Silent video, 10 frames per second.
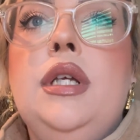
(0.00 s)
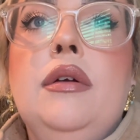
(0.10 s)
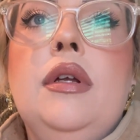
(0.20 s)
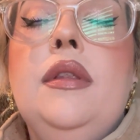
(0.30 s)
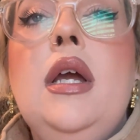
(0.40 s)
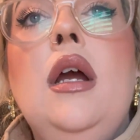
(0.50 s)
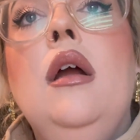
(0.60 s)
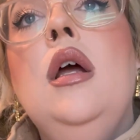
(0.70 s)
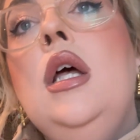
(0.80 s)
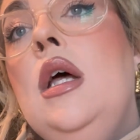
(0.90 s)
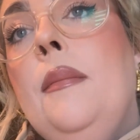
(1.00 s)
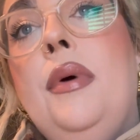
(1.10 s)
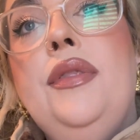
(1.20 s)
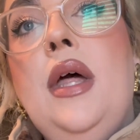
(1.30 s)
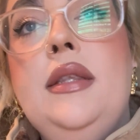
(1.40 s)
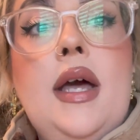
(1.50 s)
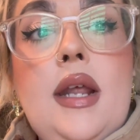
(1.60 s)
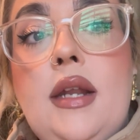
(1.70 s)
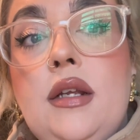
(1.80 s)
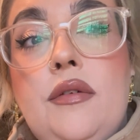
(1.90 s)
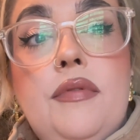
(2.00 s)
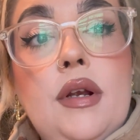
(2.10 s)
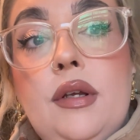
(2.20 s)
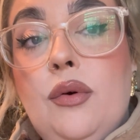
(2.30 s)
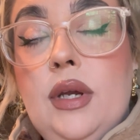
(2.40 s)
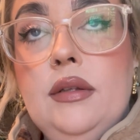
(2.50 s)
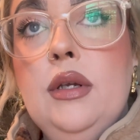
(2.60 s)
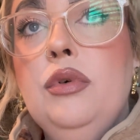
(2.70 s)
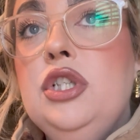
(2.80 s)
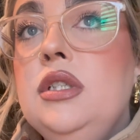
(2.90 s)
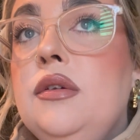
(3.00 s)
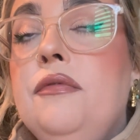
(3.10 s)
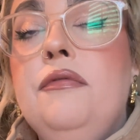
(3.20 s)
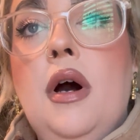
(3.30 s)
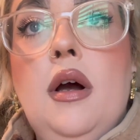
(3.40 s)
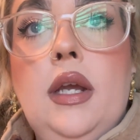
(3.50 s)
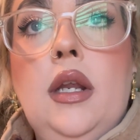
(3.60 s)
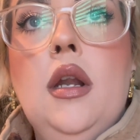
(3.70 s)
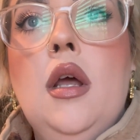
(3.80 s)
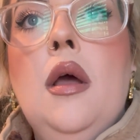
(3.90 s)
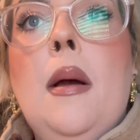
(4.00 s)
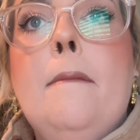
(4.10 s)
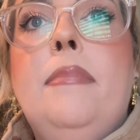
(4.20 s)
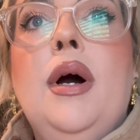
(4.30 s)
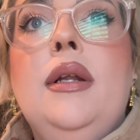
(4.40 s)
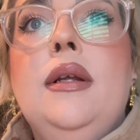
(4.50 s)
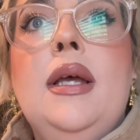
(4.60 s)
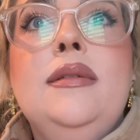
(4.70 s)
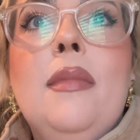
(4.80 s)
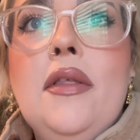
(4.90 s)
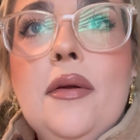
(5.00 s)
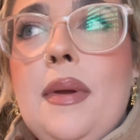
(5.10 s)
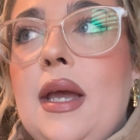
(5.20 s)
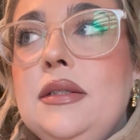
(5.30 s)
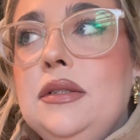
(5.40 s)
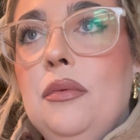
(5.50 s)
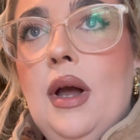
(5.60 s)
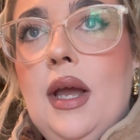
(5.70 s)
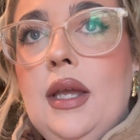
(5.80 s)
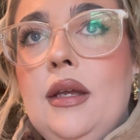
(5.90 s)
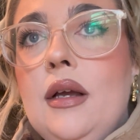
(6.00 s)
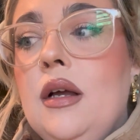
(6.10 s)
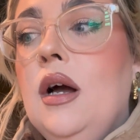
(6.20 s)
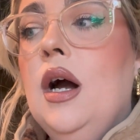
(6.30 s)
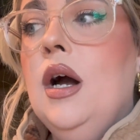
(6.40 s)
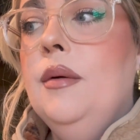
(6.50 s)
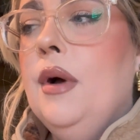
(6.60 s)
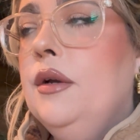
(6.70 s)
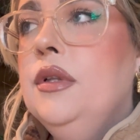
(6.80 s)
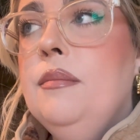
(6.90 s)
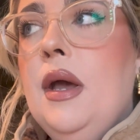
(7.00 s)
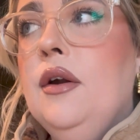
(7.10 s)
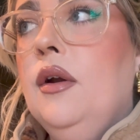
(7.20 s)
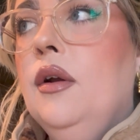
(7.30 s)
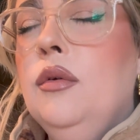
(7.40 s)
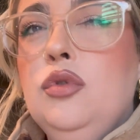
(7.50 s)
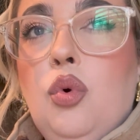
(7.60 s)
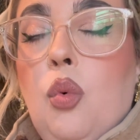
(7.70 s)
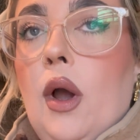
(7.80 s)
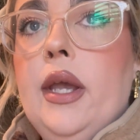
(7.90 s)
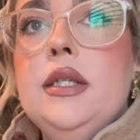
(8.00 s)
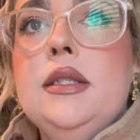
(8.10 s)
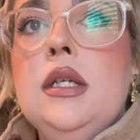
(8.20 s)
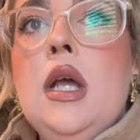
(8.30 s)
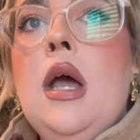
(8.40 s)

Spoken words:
here and there, but then that ended very quickly, which is fine. But his mother passed away. I only met her twice.